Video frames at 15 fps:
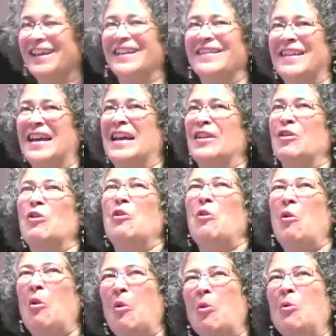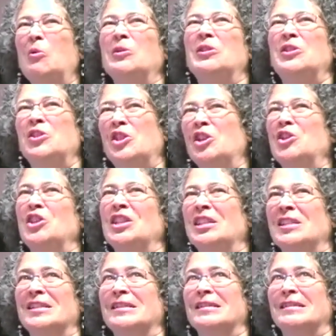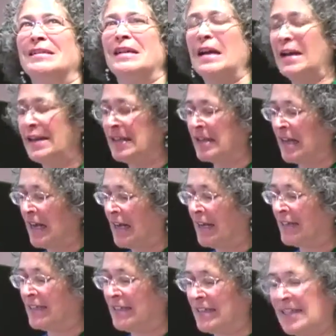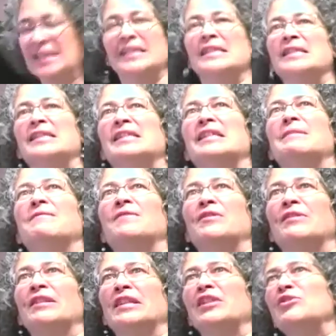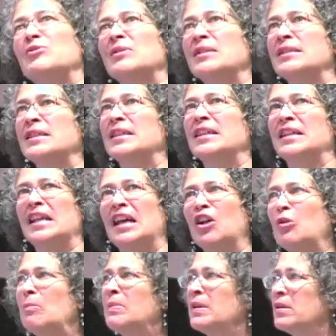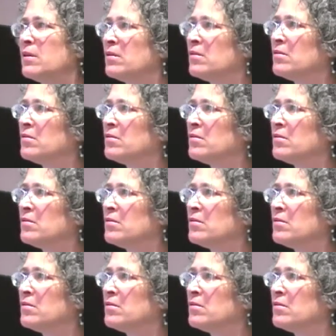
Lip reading: And that old judging sky god doesn't seem very interested in helping.